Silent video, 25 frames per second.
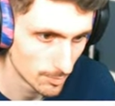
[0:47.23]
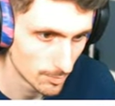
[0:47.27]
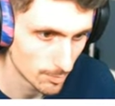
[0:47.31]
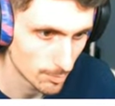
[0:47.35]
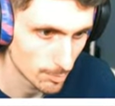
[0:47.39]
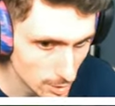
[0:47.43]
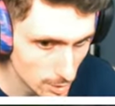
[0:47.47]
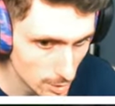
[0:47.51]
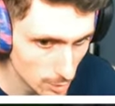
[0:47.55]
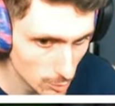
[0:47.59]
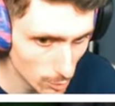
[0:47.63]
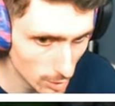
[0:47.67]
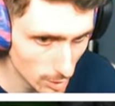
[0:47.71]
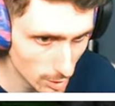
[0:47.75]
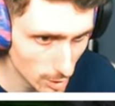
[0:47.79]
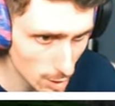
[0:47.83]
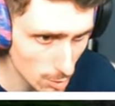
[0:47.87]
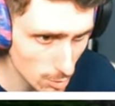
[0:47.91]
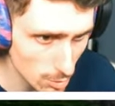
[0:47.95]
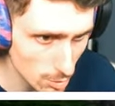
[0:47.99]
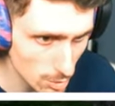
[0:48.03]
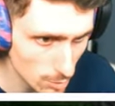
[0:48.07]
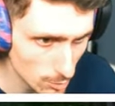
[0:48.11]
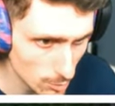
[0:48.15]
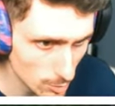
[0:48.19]
You wanna go?
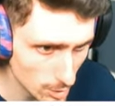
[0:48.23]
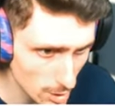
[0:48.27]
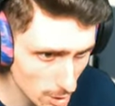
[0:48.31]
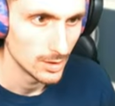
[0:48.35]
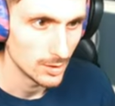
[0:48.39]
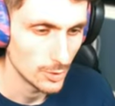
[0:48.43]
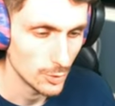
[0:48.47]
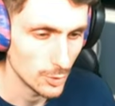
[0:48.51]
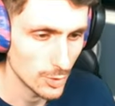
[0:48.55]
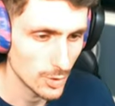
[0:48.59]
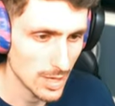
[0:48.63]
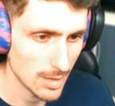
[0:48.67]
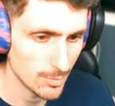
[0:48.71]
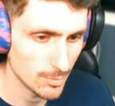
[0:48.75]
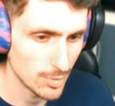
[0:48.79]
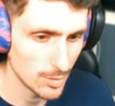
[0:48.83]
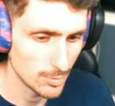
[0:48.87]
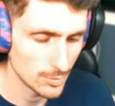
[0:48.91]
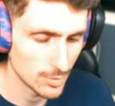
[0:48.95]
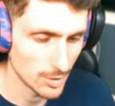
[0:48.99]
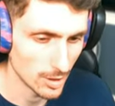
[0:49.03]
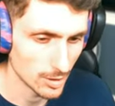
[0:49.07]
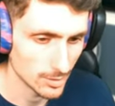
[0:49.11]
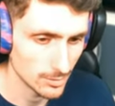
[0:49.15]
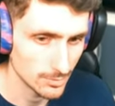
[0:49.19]
You wanna go? You got pooped
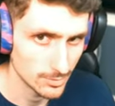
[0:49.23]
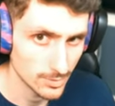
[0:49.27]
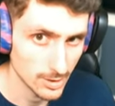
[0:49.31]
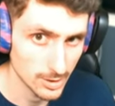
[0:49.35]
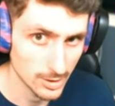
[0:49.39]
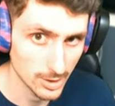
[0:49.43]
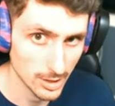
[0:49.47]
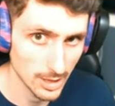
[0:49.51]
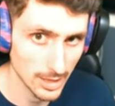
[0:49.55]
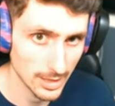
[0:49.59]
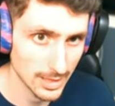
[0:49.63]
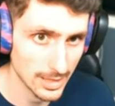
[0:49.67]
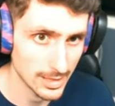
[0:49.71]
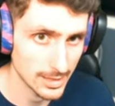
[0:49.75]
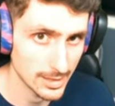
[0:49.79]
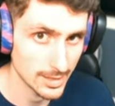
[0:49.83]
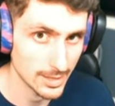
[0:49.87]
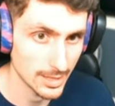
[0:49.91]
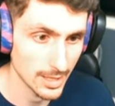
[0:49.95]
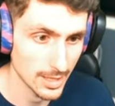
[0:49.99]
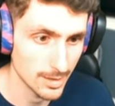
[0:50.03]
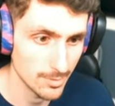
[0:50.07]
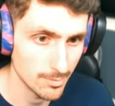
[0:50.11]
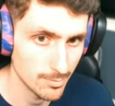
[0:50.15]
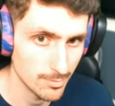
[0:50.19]
on. That's all I got to
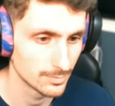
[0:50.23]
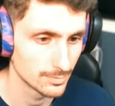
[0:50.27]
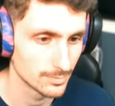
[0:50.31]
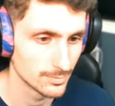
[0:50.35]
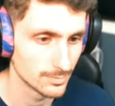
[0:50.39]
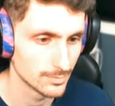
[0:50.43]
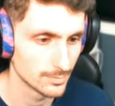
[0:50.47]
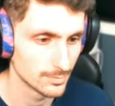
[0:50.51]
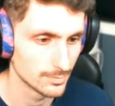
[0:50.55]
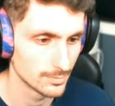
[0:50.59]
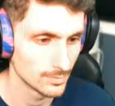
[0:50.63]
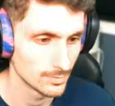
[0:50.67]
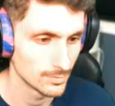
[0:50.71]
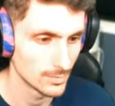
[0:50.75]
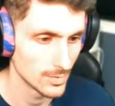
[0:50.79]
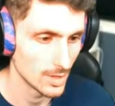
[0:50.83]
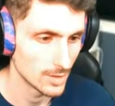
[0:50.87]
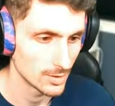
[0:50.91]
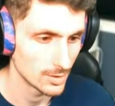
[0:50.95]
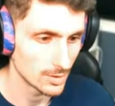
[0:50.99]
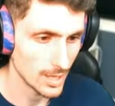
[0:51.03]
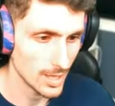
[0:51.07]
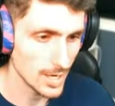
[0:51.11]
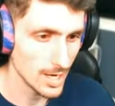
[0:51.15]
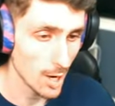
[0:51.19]
say.
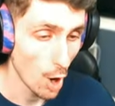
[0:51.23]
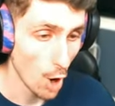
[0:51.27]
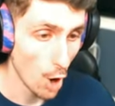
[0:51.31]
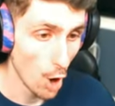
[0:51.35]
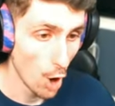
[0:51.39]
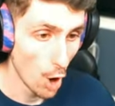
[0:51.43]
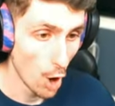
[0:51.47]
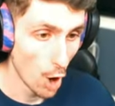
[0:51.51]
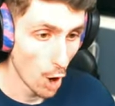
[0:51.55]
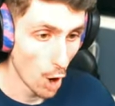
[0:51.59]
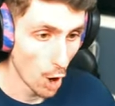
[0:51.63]
Damn. Oh.